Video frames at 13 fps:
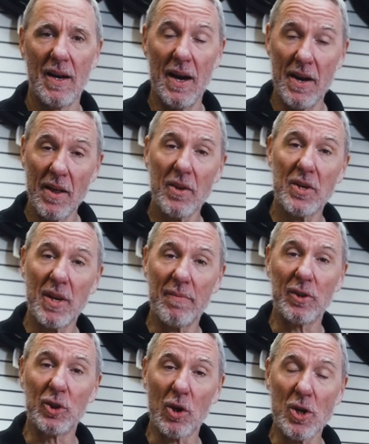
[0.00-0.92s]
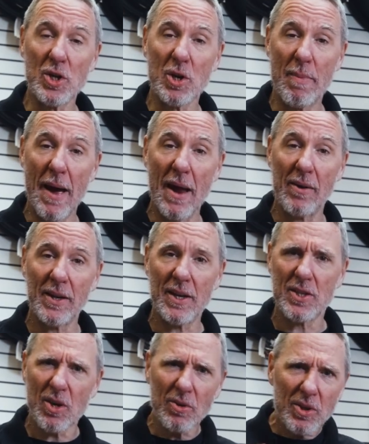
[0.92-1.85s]
Another tip for charging your battery
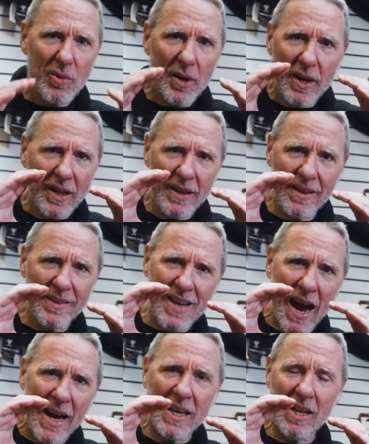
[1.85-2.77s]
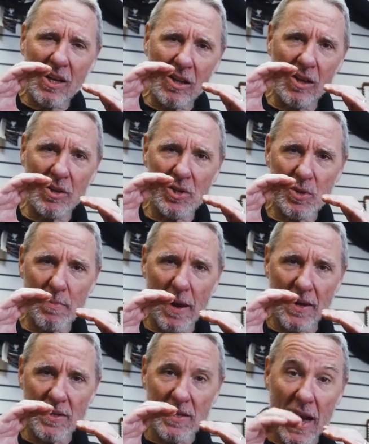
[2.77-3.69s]
is don't do it in a little tiny enclosed
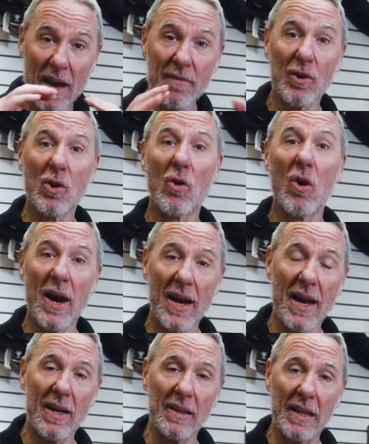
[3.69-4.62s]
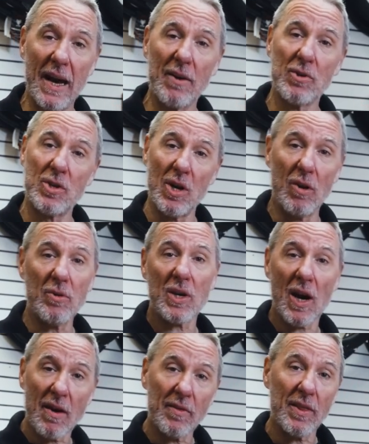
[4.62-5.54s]
space. And for crying out loud, don't
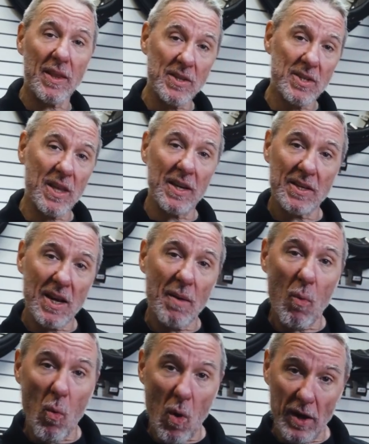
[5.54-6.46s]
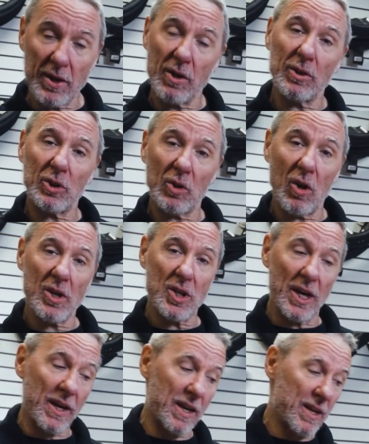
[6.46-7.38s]
cover these things up while you're charging.